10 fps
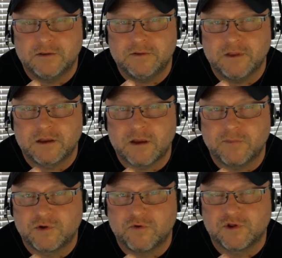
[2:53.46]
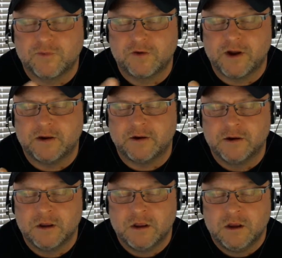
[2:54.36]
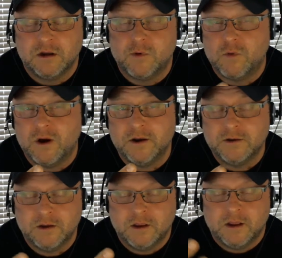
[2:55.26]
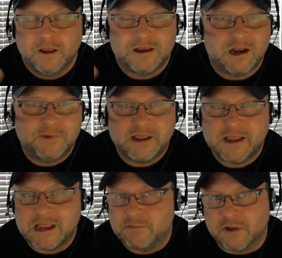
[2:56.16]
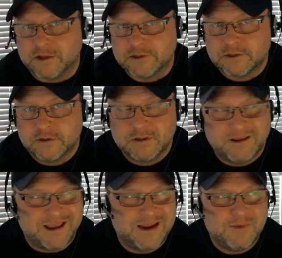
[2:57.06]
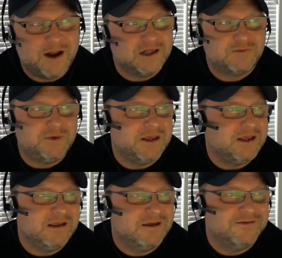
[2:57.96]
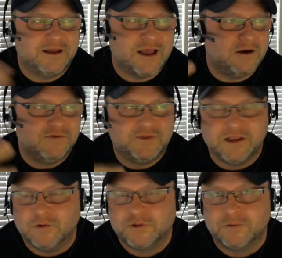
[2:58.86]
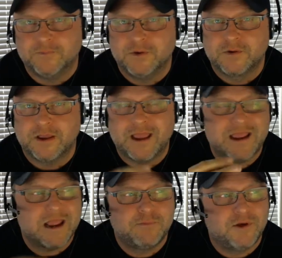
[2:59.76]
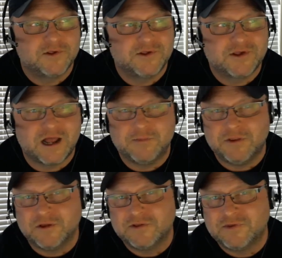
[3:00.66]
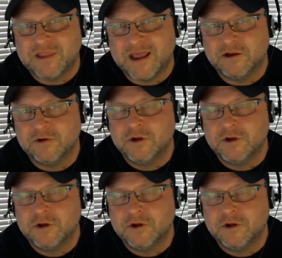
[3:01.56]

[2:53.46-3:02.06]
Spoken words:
that comes across my radar. Number one, got to be AA plus. A minus B, I don't even deal with them. Okay, AA plus has got to be the standard